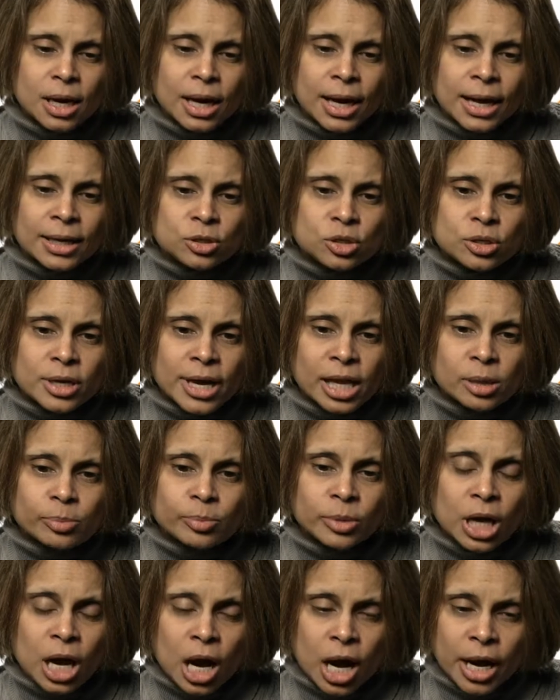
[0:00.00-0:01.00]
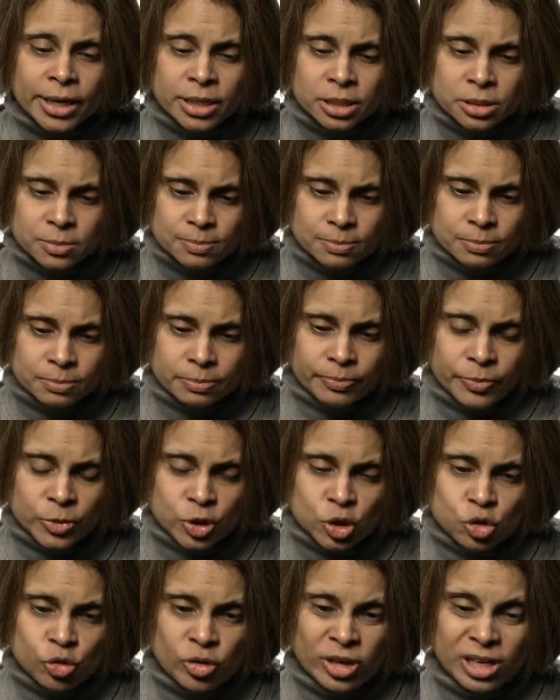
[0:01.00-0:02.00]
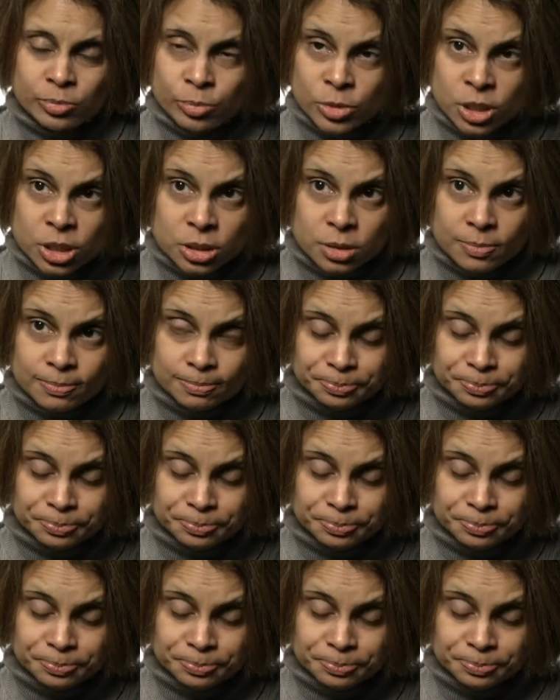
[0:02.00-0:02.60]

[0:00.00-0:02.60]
and to help guide treatment.